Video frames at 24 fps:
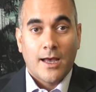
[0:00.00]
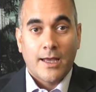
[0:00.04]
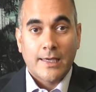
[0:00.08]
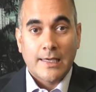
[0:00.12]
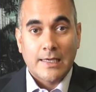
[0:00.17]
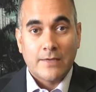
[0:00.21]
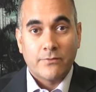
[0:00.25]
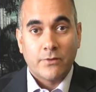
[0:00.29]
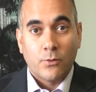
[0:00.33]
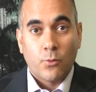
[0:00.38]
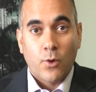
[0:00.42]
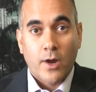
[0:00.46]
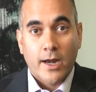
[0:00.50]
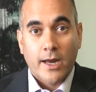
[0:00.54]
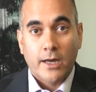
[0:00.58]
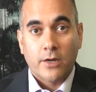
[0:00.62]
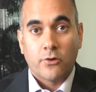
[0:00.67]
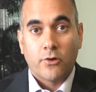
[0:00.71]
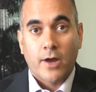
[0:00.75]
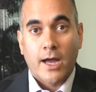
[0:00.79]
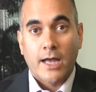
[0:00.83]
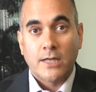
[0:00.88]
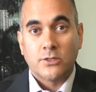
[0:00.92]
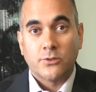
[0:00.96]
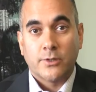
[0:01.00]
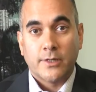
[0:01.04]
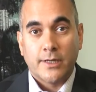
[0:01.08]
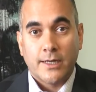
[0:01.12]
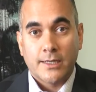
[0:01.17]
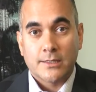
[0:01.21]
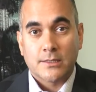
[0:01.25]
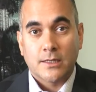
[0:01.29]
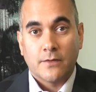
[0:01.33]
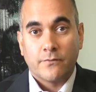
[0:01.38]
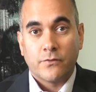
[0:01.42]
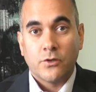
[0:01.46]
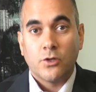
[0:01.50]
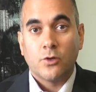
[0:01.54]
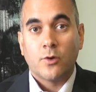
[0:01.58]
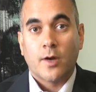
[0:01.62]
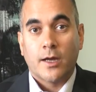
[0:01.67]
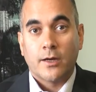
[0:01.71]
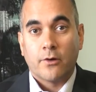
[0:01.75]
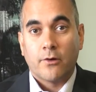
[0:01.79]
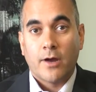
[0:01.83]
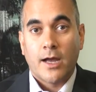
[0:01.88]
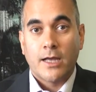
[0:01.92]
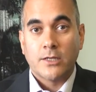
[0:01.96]
Even when I graduated SFU,
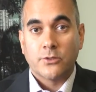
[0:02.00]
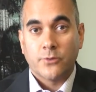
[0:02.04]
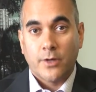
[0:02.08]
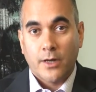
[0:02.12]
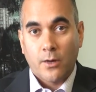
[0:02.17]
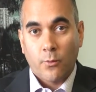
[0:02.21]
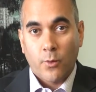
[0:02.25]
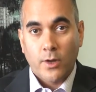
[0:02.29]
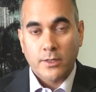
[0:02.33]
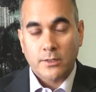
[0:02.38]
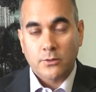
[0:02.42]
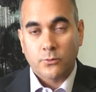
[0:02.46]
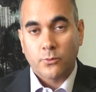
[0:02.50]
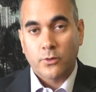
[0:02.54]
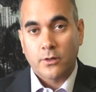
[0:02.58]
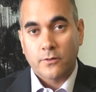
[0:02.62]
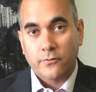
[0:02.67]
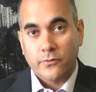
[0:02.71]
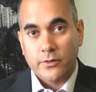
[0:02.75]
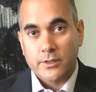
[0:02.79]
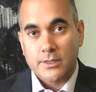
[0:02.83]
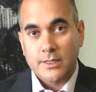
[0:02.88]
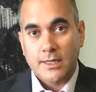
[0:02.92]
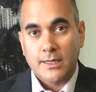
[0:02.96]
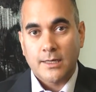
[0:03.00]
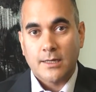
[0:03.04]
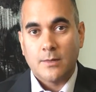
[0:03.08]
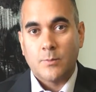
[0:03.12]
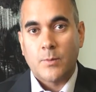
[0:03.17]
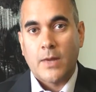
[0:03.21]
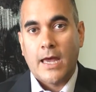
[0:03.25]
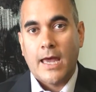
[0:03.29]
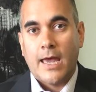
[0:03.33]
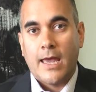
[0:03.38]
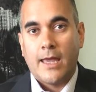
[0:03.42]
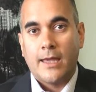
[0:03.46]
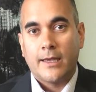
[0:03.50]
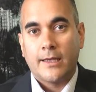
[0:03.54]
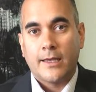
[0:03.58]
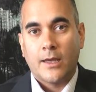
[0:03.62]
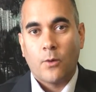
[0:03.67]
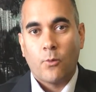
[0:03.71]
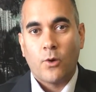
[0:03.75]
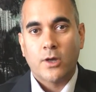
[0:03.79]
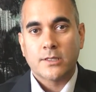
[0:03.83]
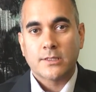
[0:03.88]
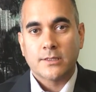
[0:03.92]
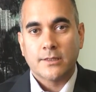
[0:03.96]
I graduated and went to work for TD Bank.
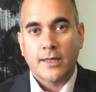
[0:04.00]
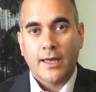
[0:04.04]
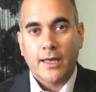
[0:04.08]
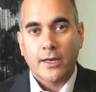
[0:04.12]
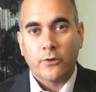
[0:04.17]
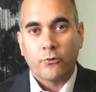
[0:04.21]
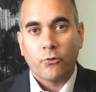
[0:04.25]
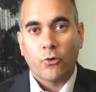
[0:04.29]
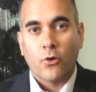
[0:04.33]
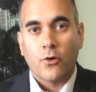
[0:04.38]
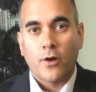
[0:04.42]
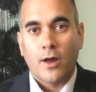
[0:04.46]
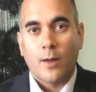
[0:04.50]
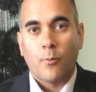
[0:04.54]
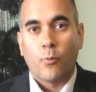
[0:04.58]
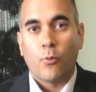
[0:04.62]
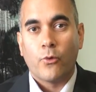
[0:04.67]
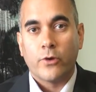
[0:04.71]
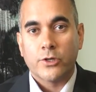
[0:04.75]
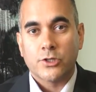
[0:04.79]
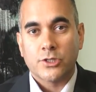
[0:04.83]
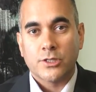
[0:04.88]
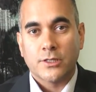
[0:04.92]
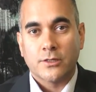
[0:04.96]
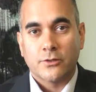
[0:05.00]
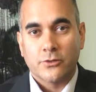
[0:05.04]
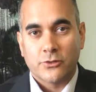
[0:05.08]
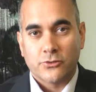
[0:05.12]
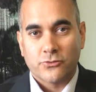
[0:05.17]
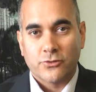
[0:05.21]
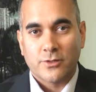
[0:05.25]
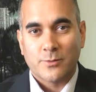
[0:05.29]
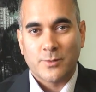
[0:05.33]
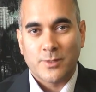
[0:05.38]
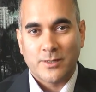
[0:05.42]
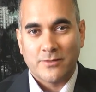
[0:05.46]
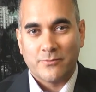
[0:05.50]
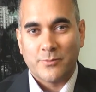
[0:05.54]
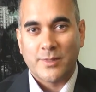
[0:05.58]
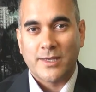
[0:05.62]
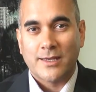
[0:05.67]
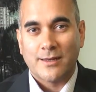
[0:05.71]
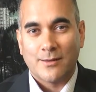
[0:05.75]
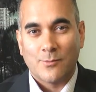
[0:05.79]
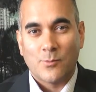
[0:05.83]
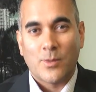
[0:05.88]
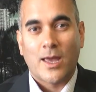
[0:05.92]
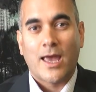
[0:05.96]
It wasn't that I'd grown up wishing or dreaming of
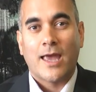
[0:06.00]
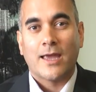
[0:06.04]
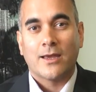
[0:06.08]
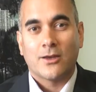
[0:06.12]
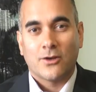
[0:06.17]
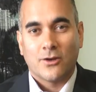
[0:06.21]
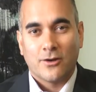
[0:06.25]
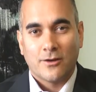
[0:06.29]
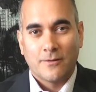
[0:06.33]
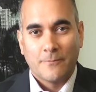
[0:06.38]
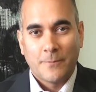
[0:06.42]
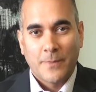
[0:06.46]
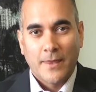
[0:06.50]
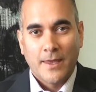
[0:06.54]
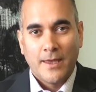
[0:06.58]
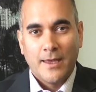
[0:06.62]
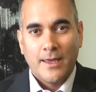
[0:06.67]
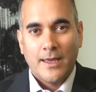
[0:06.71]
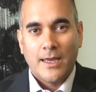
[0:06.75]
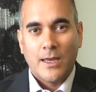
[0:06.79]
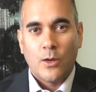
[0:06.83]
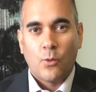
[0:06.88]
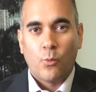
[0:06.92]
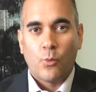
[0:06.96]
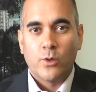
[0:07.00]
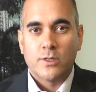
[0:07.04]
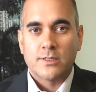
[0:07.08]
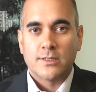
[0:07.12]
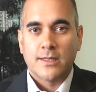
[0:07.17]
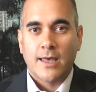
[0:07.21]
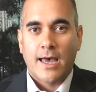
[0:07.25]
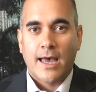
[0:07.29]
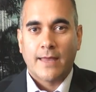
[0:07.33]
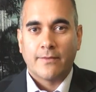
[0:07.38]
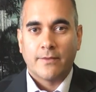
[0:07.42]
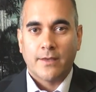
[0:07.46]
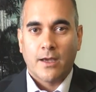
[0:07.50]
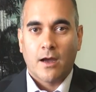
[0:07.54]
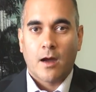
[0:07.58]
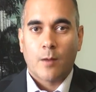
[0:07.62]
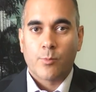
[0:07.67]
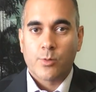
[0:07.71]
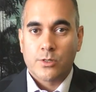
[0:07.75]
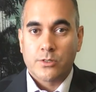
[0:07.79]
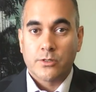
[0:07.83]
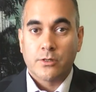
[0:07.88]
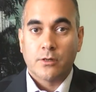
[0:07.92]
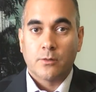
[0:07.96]
being a banker. It was that the
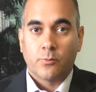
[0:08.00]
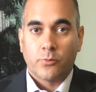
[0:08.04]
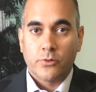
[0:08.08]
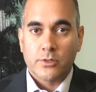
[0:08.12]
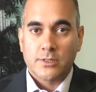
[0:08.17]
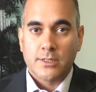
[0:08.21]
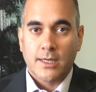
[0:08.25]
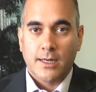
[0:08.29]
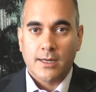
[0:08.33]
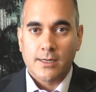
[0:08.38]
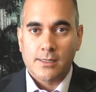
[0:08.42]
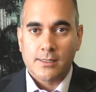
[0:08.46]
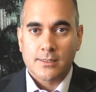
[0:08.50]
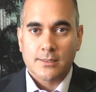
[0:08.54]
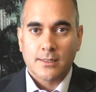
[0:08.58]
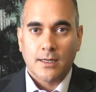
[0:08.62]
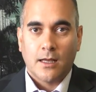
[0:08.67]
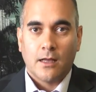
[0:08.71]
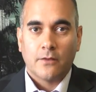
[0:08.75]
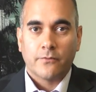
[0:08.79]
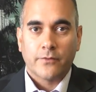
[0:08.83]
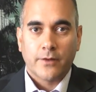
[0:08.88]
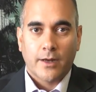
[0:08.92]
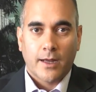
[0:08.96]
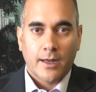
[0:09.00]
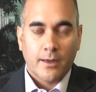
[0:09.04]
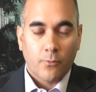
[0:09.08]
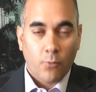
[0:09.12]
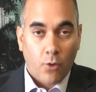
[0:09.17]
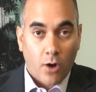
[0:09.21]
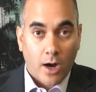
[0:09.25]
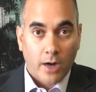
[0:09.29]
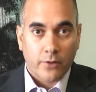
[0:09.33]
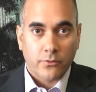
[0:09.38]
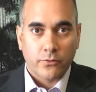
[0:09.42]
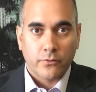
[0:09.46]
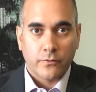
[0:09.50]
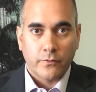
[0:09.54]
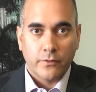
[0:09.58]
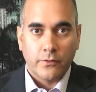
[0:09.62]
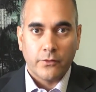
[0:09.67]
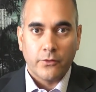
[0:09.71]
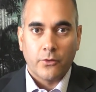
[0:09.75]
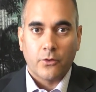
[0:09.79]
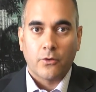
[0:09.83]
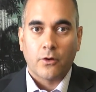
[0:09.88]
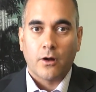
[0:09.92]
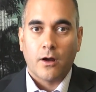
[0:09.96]
opportunity presented itself, and I walked through the
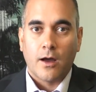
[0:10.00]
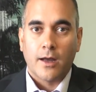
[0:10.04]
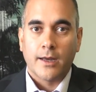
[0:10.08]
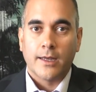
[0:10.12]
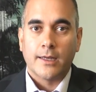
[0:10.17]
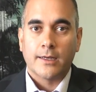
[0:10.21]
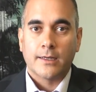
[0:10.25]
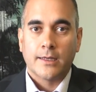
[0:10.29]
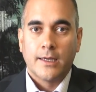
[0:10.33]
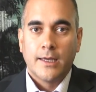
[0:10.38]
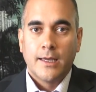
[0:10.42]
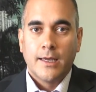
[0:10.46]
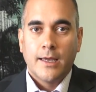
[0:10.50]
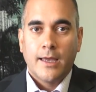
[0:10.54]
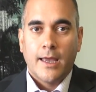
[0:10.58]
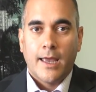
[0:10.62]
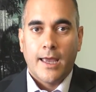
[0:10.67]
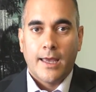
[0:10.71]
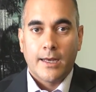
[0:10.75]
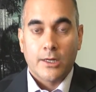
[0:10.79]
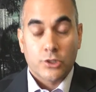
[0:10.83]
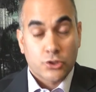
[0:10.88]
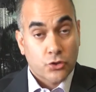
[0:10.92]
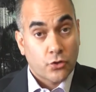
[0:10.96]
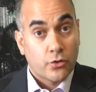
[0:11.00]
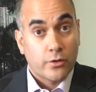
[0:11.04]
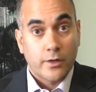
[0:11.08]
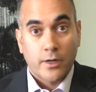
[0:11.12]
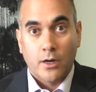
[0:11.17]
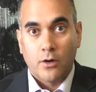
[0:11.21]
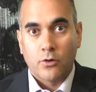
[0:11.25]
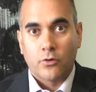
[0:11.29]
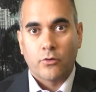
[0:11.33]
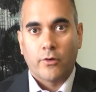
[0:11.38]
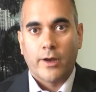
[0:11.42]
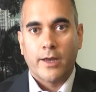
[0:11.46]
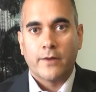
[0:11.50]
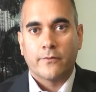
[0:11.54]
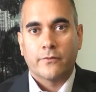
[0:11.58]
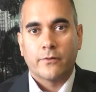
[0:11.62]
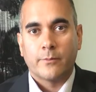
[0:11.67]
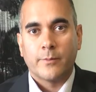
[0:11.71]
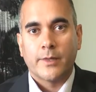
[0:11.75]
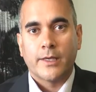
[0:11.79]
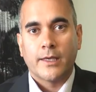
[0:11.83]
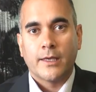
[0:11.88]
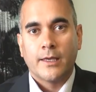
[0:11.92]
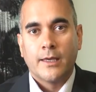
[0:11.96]
door on it, and it turned out great for
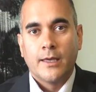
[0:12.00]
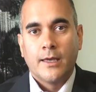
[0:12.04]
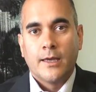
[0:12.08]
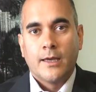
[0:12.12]
me.